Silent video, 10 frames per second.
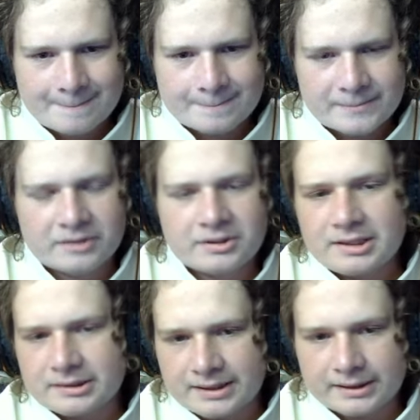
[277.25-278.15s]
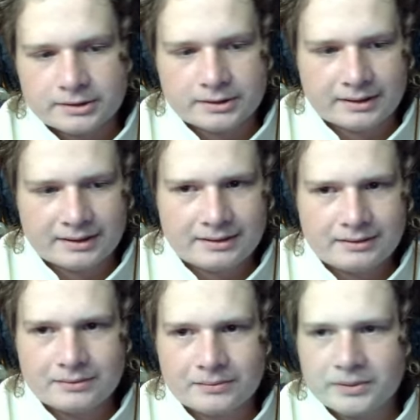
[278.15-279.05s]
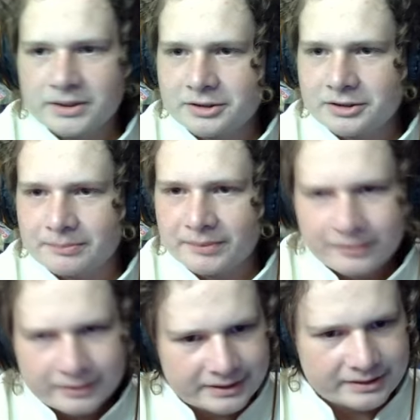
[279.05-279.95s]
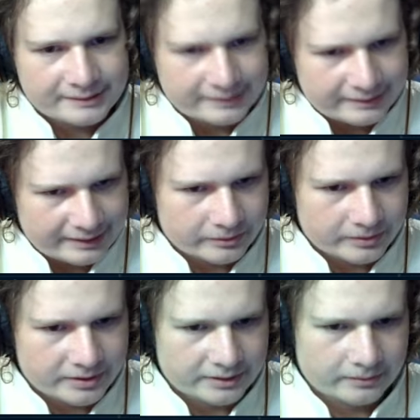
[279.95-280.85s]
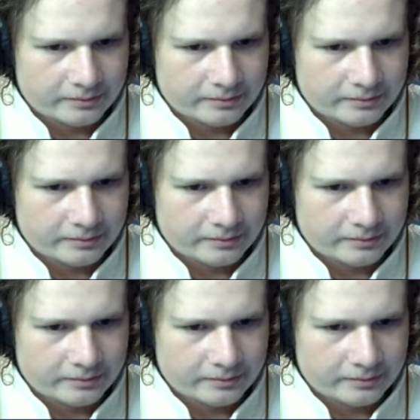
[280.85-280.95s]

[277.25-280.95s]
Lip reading: Now he attacks the knight, which apparently is an inaccuracy.